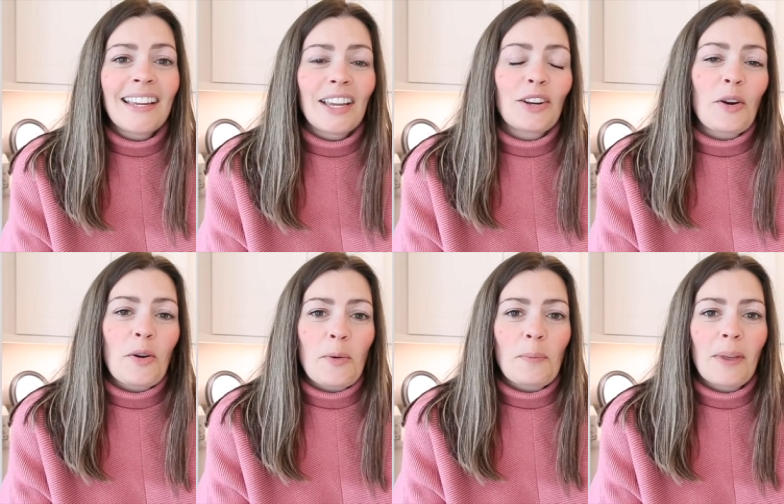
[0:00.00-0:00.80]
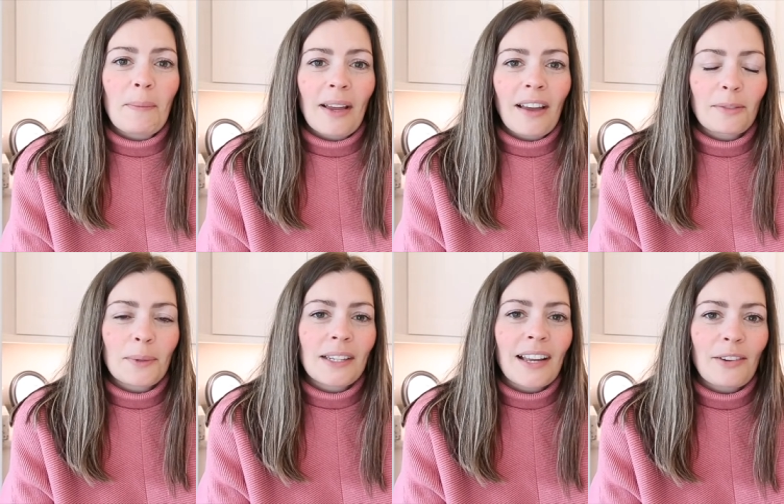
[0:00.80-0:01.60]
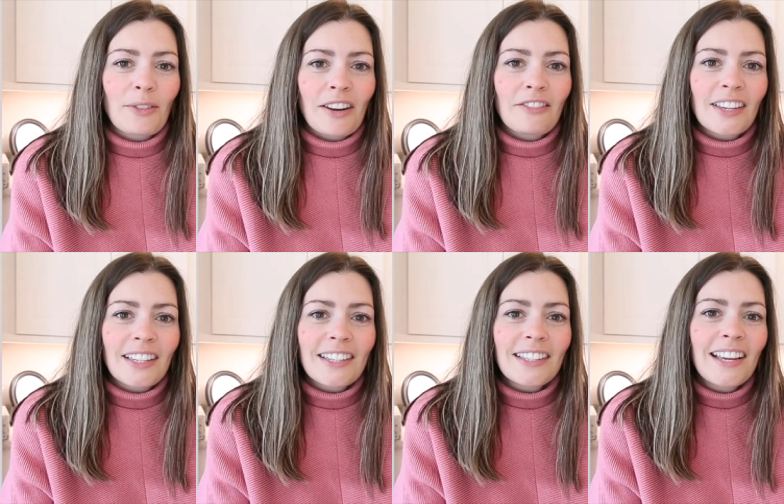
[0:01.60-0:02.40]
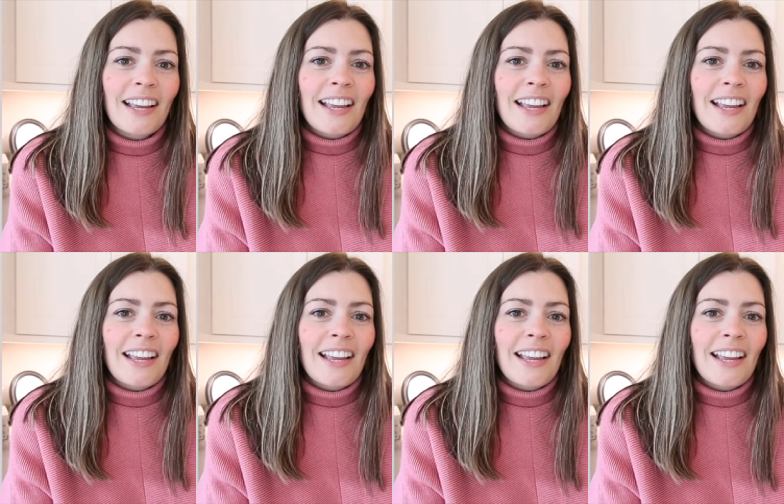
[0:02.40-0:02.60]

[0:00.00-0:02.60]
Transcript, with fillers: in a home that my husband and I renovated.